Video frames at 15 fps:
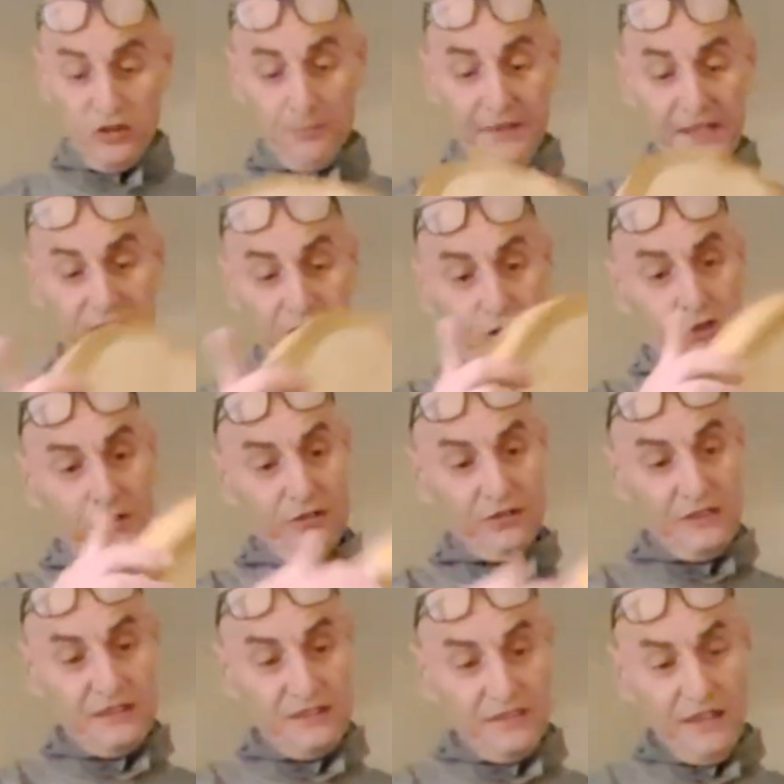beech, I was
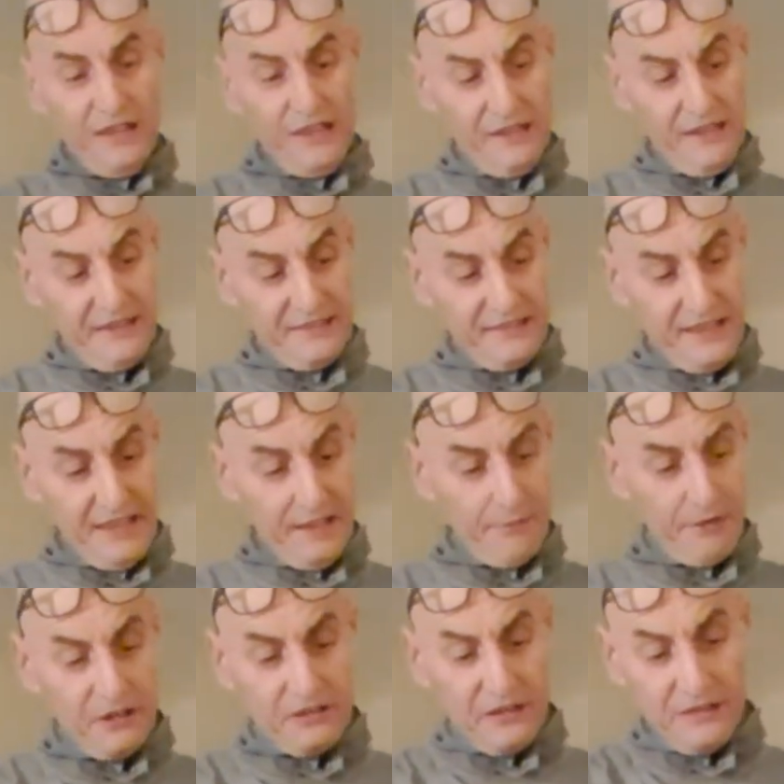going to say it's going
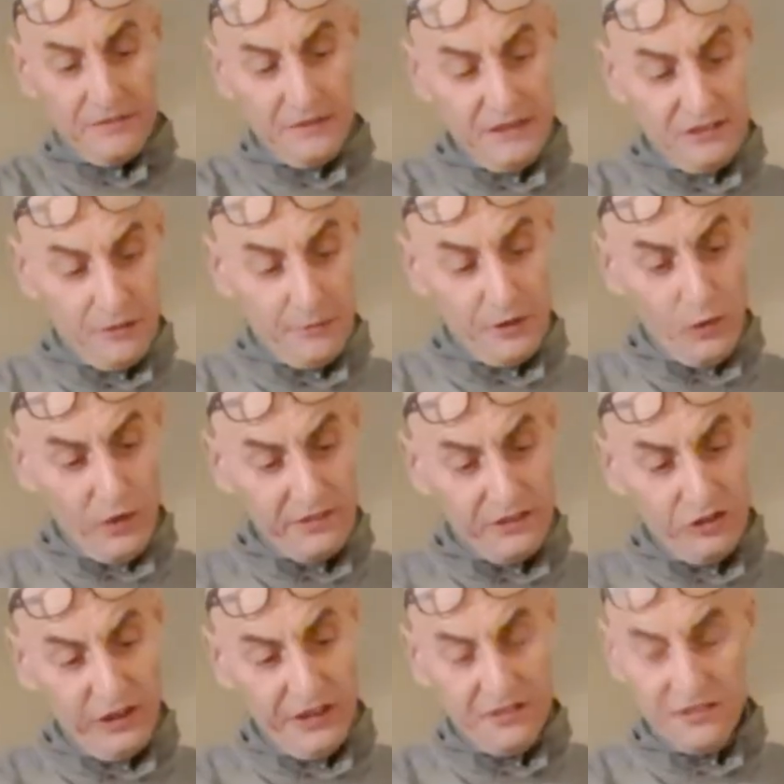to be quite
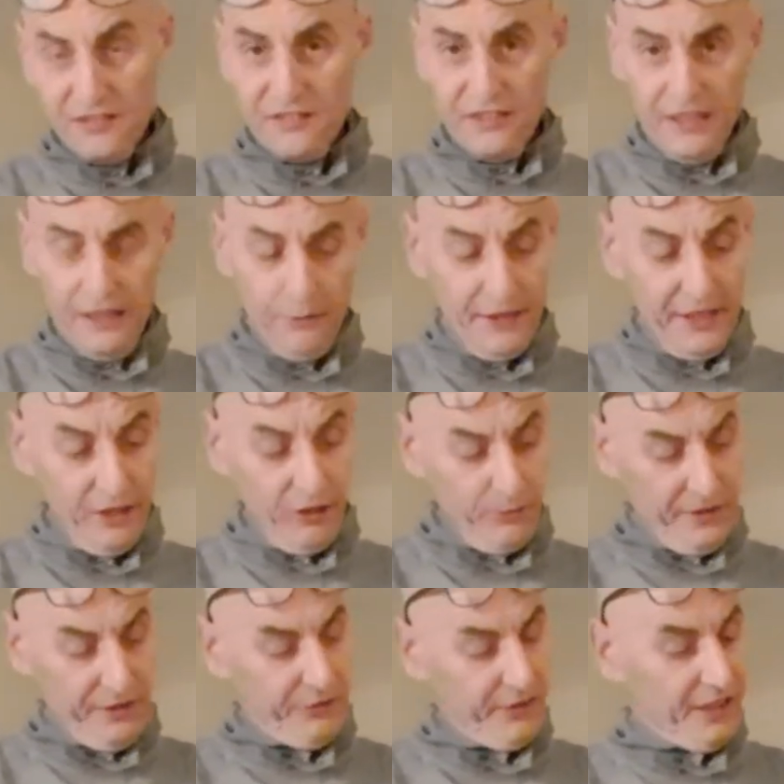interesting to see how we get on
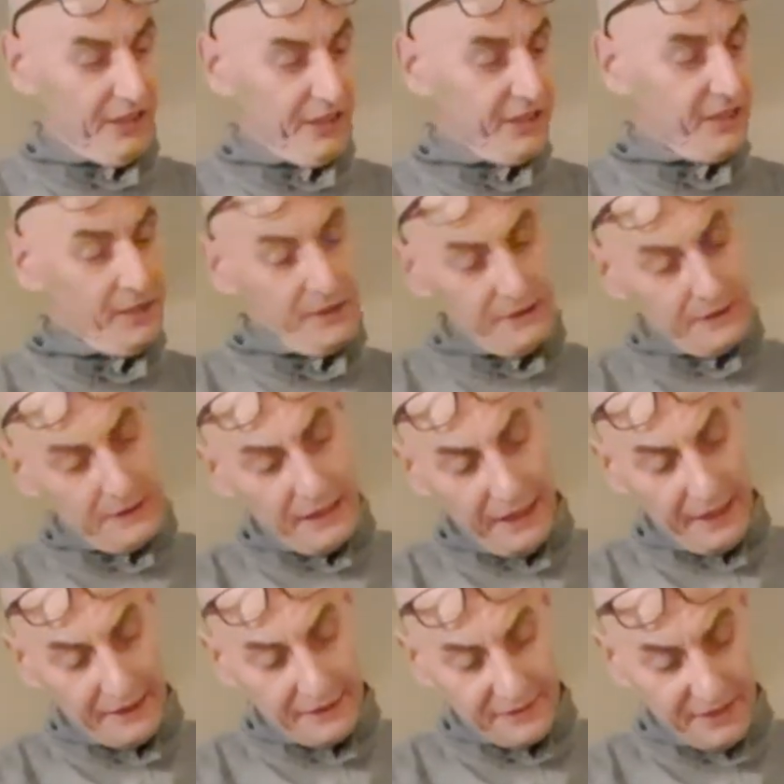with it, really.
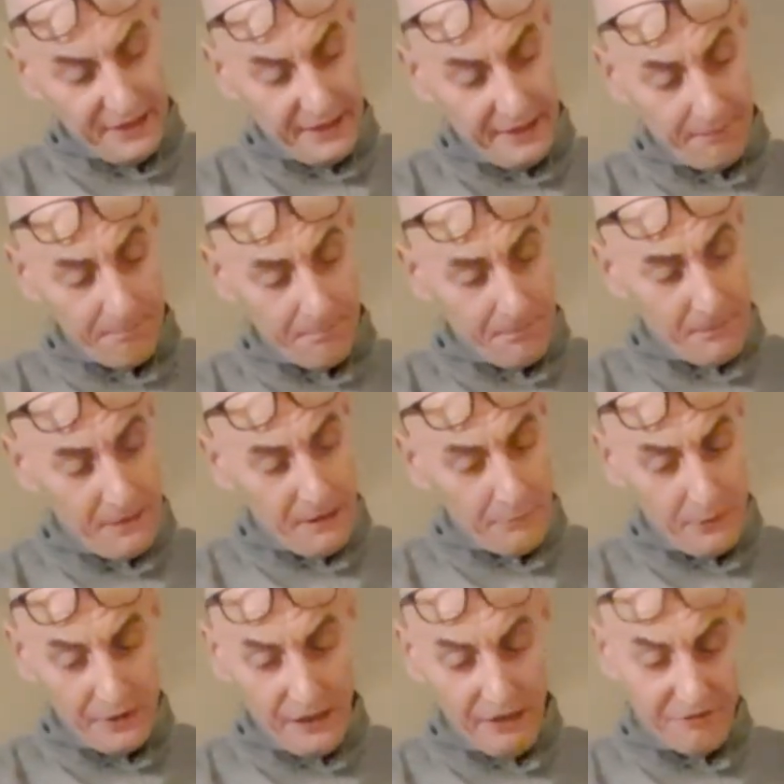And
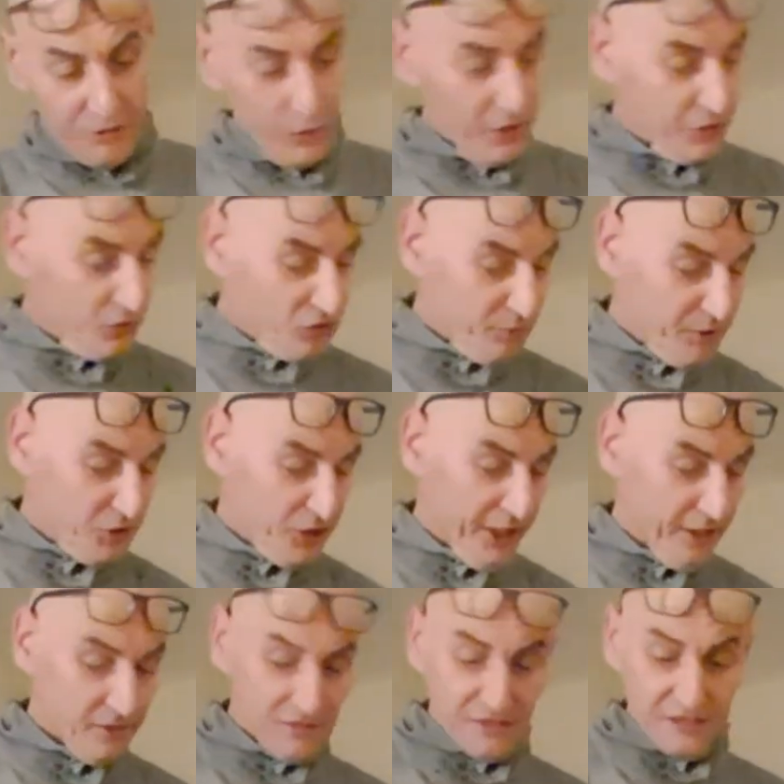but yeah, if you are new to my
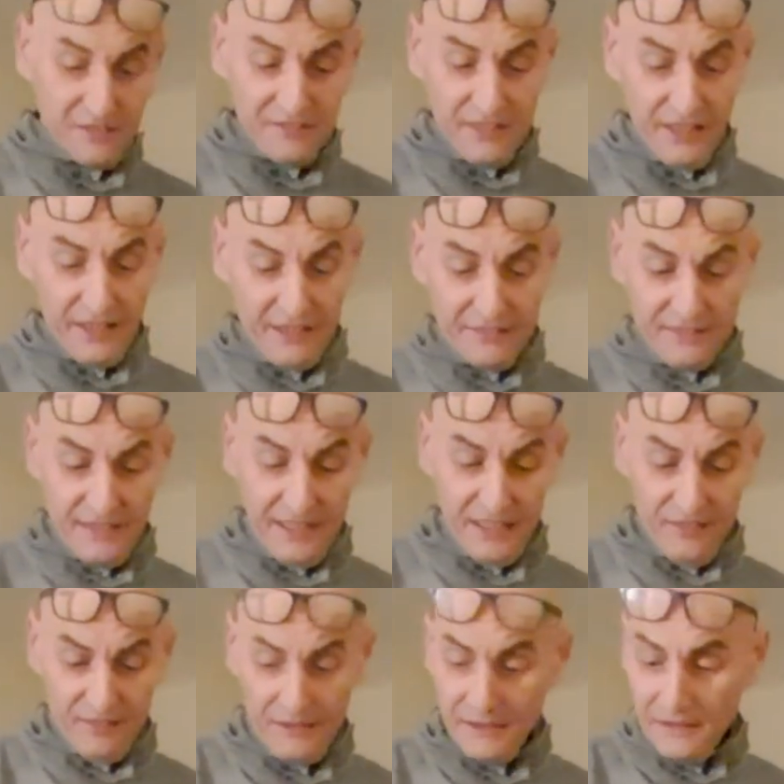channel, I was going to say it's
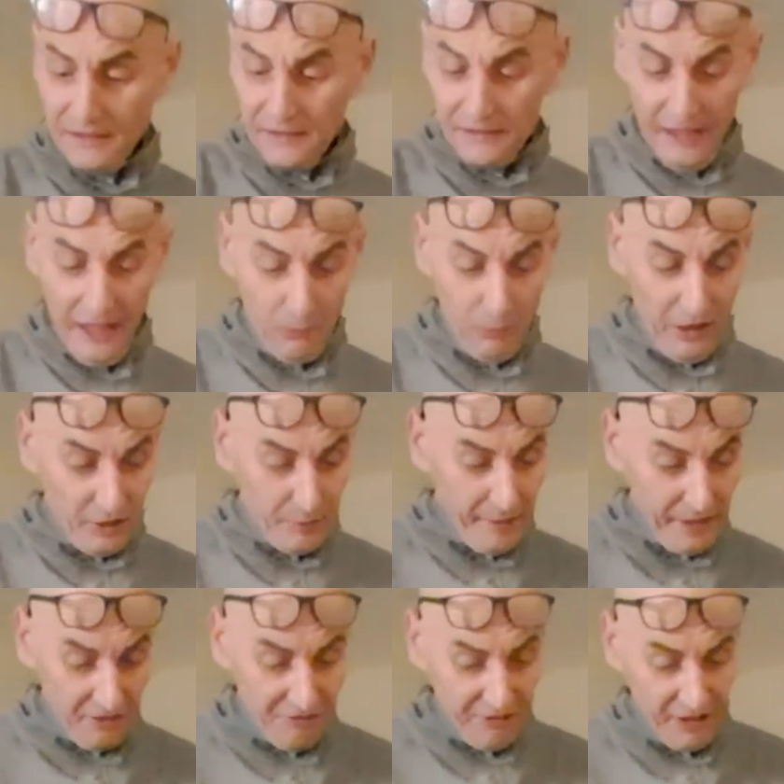I welcome
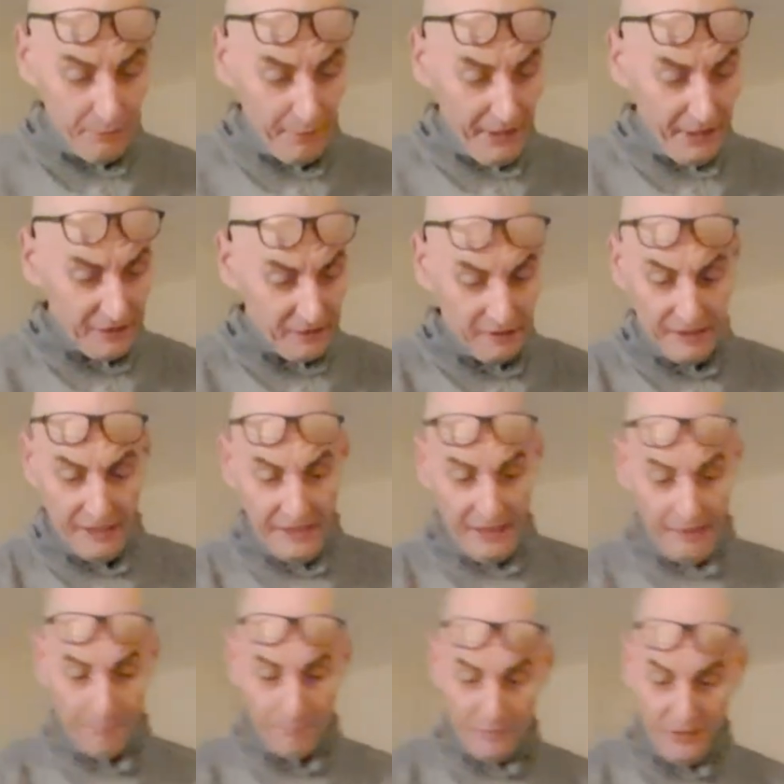any feedback,
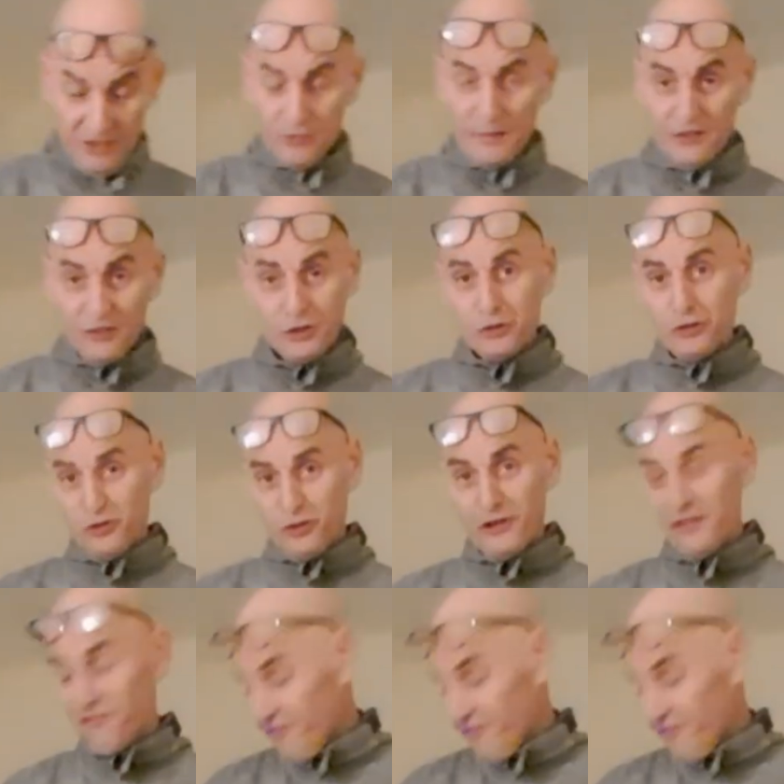especially constructive